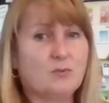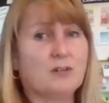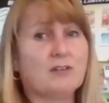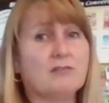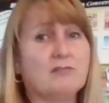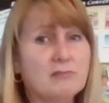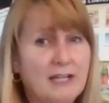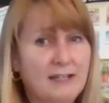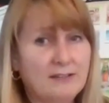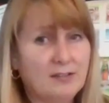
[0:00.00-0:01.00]
work
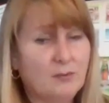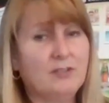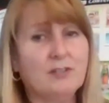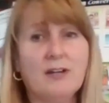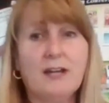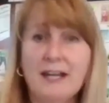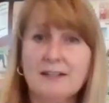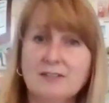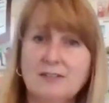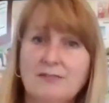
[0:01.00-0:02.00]
great when you're
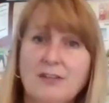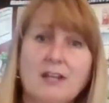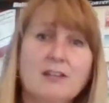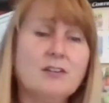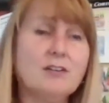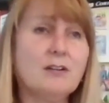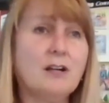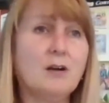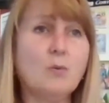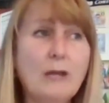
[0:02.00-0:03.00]
active, you're
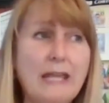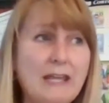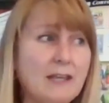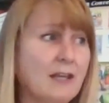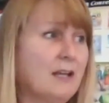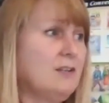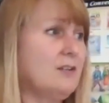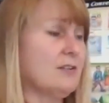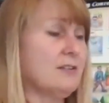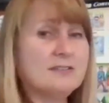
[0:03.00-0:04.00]
uh, awake,
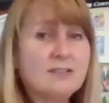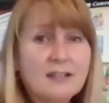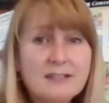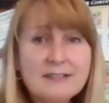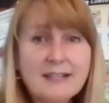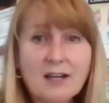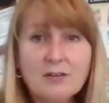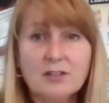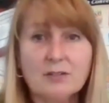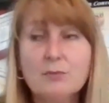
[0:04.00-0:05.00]
you're, the sun is
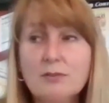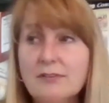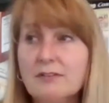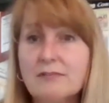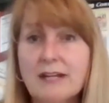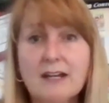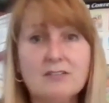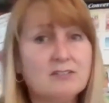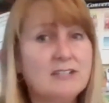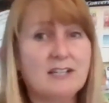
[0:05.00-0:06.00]
out, you're moving
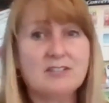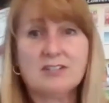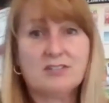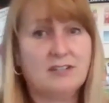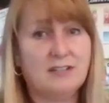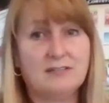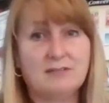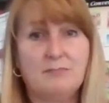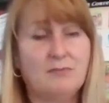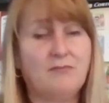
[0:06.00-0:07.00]
around, your digestion is
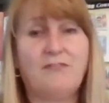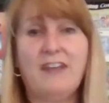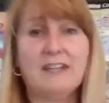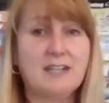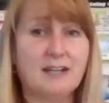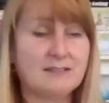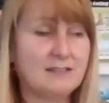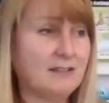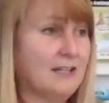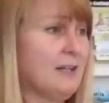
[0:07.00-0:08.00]

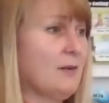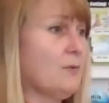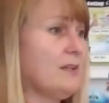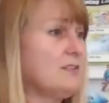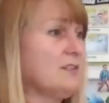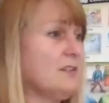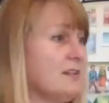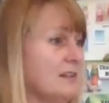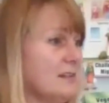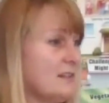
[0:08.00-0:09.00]
fantastic. Once
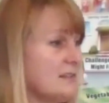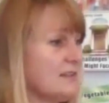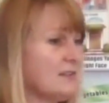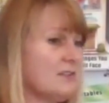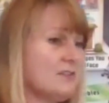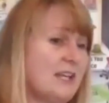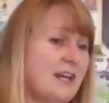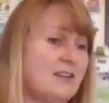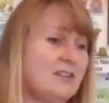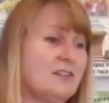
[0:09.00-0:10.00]
you're the, the sun goes
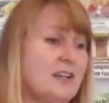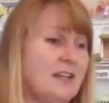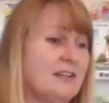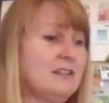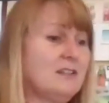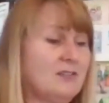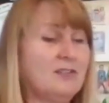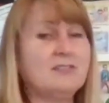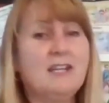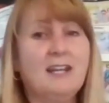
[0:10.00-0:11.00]
down and you're kind of done with
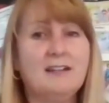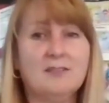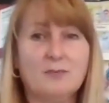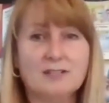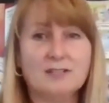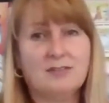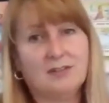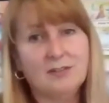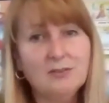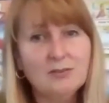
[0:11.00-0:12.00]
your day and you're watching
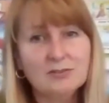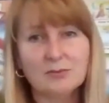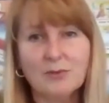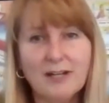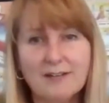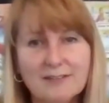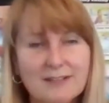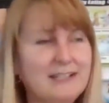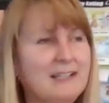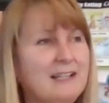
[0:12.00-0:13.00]
the news or
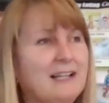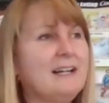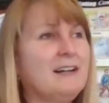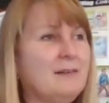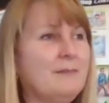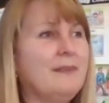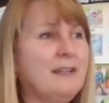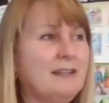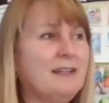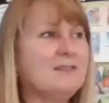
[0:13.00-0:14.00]
whatever, um,
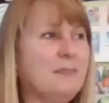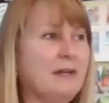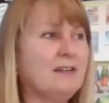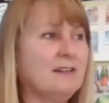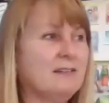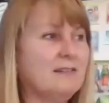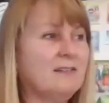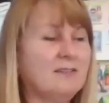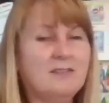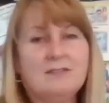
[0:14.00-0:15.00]
it, it's better.
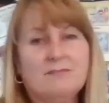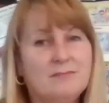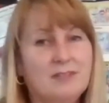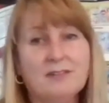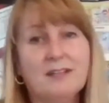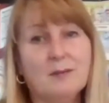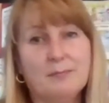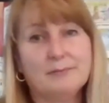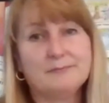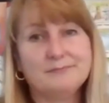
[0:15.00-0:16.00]
It, you'll end
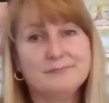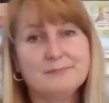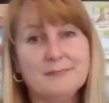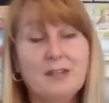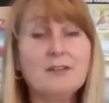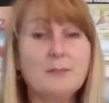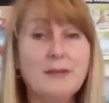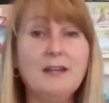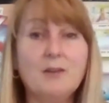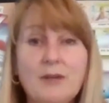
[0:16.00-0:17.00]
up you end up
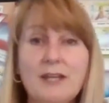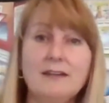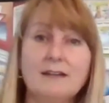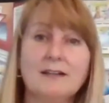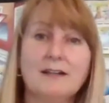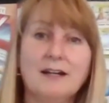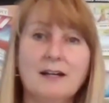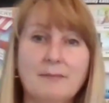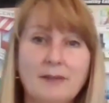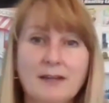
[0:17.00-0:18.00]
gaining weight.
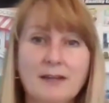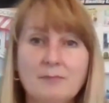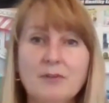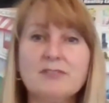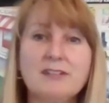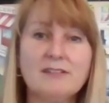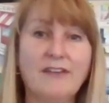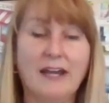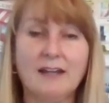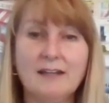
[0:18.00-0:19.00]
Um, and mostly it's
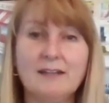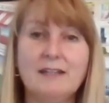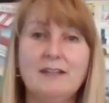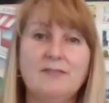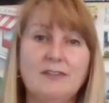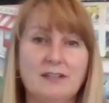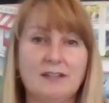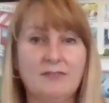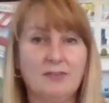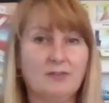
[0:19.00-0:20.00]
fat in the evening if
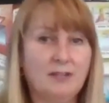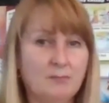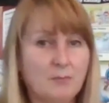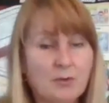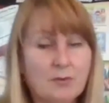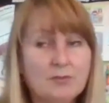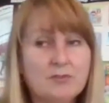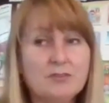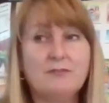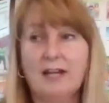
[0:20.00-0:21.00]
you eat most
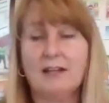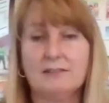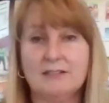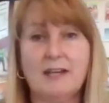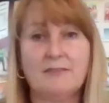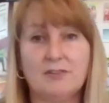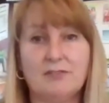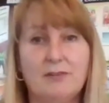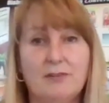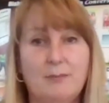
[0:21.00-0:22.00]
of your calories after
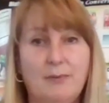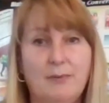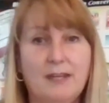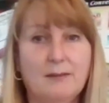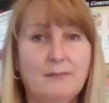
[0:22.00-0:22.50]
3 p.m.